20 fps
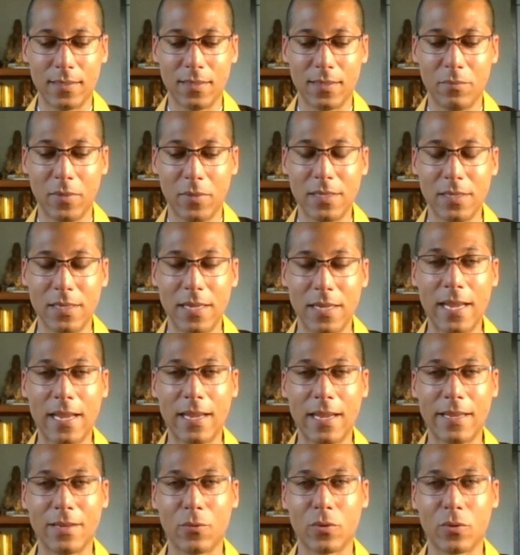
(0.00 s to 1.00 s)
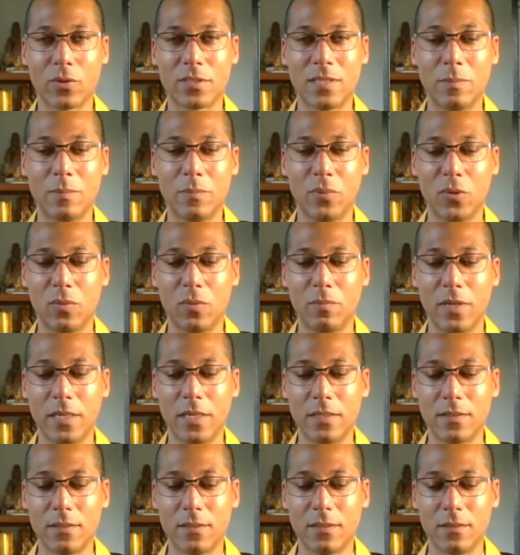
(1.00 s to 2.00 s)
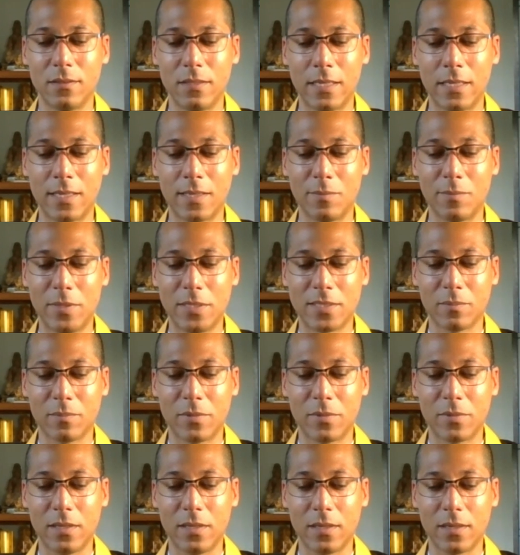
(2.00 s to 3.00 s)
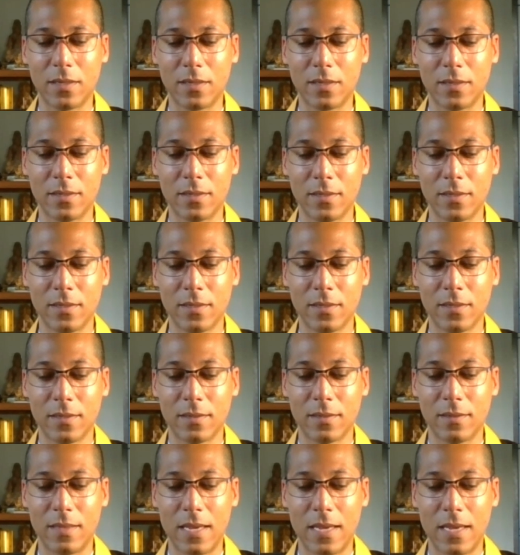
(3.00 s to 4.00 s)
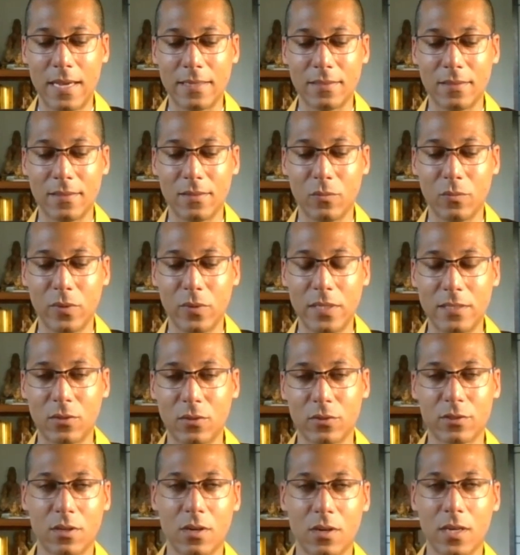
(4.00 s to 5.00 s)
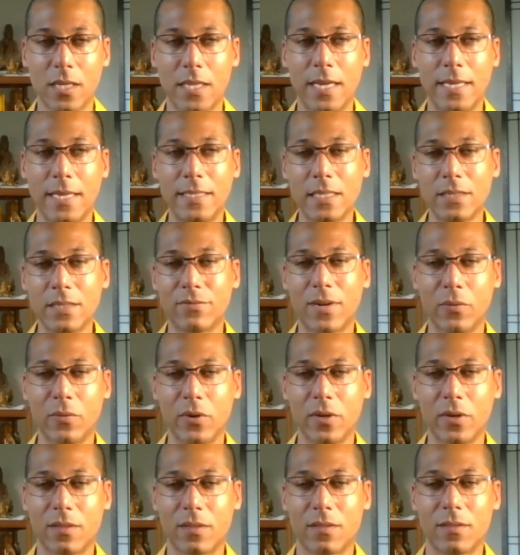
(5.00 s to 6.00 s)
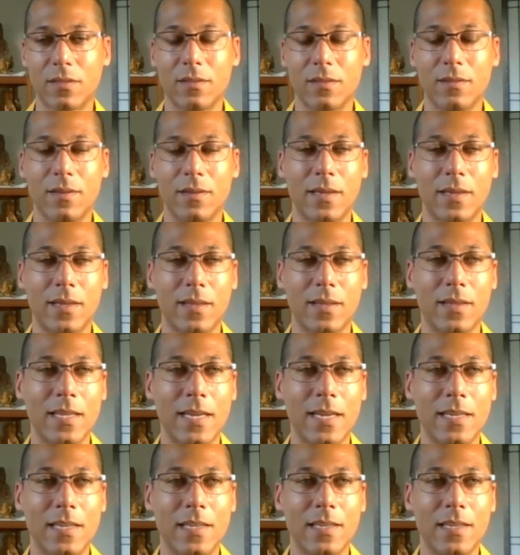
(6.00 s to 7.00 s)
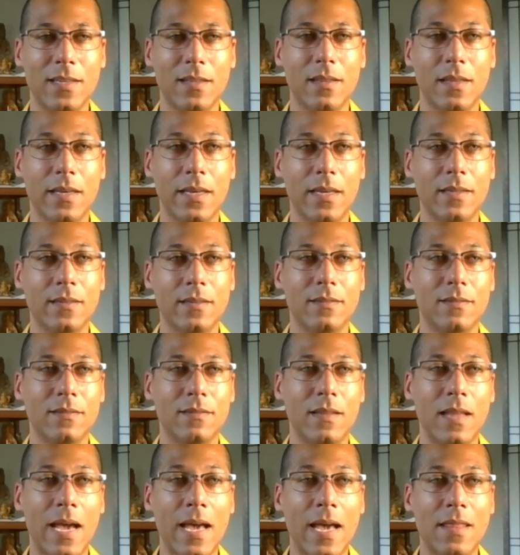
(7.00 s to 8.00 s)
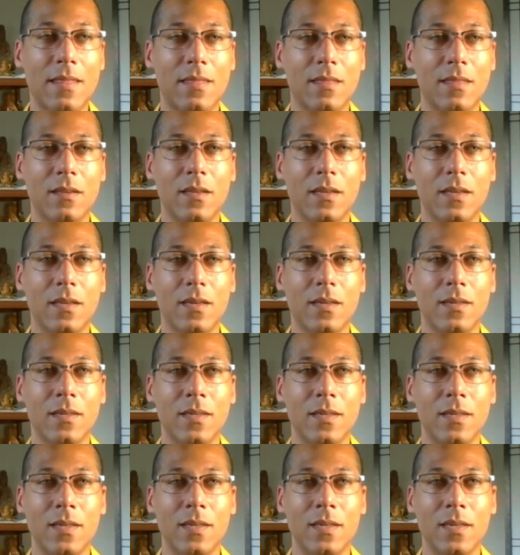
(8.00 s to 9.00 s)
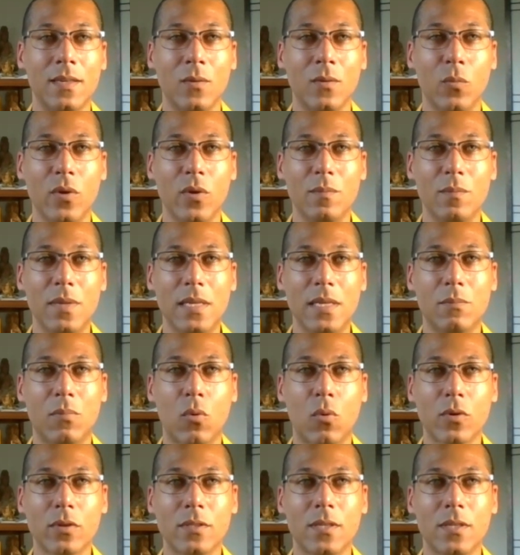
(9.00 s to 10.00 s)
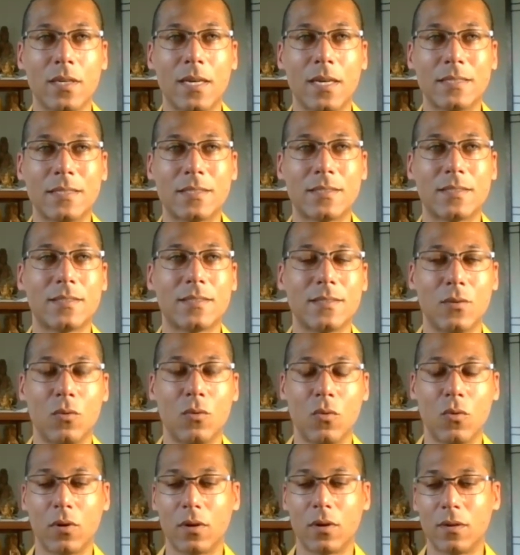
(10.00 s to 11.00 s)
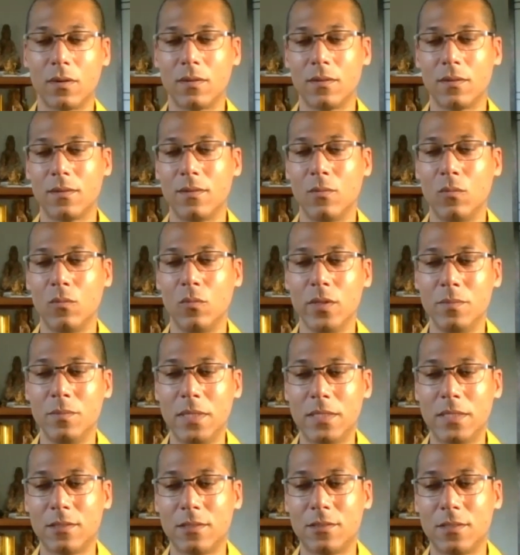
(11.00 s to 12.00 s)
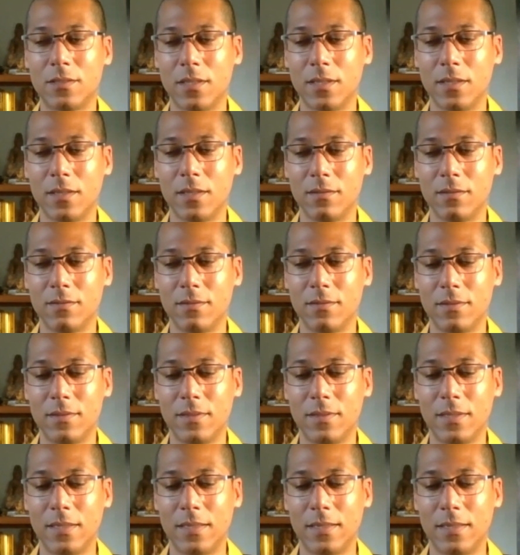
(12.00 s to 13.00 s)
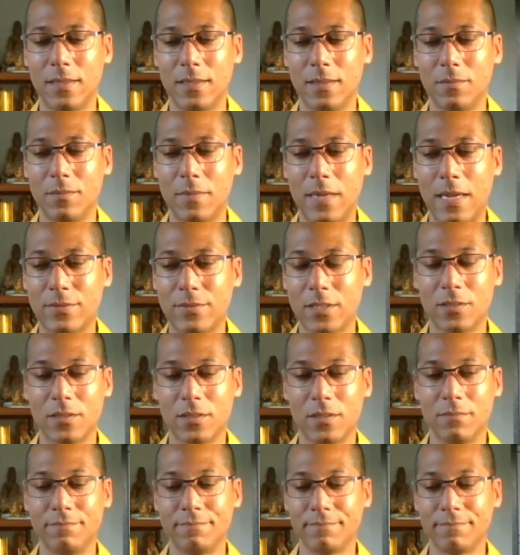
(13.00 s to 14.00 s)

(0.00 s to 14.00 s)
mundane or simple, but it could be something that we so strongly identify with, and the idea that that thing wouldn't be important to us or wouldn't be such a have such a